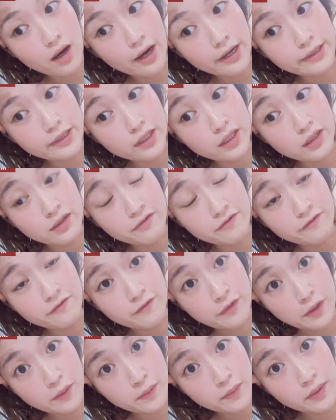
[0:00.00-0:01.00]
I didn't
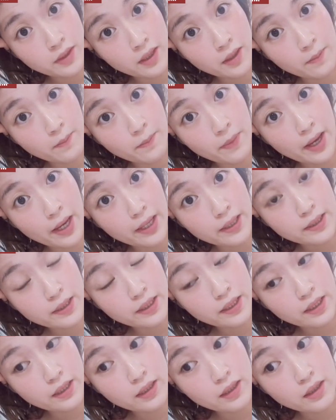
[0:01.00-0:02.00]
film the
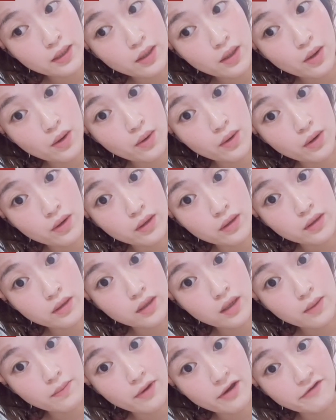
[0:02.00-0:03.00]
packing
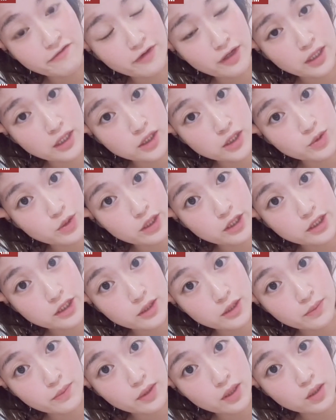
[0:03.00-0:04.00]
or my father's
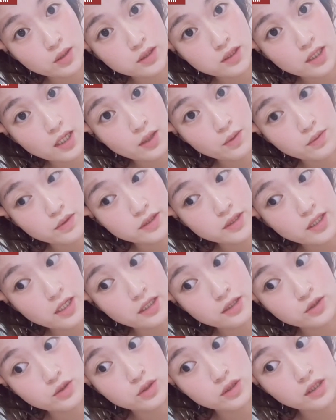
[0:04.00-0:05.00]
reaction because I was
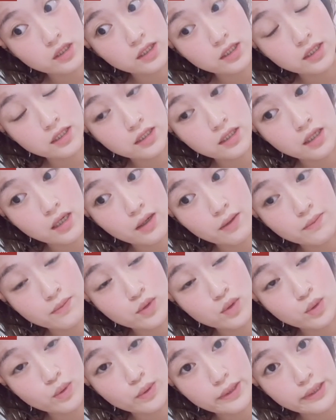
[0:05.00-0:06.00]
actually
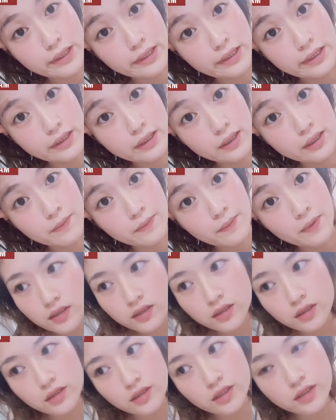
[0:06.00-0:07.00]
cooking.
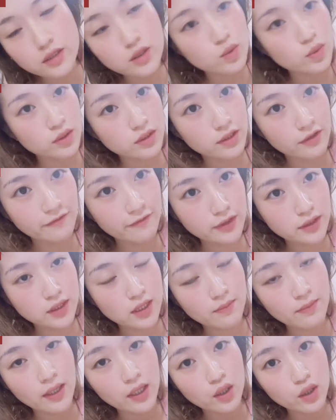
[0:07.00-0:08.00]
This was the first
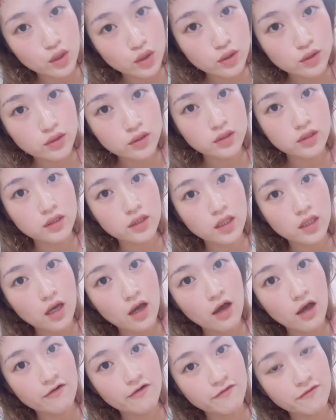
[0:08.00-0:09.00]
time I cooked
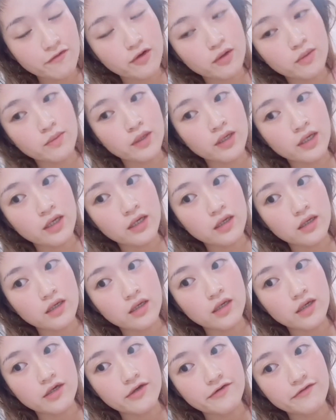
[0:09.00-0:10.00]
for my
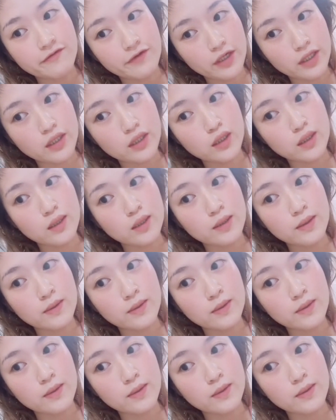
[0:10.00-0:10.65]
father,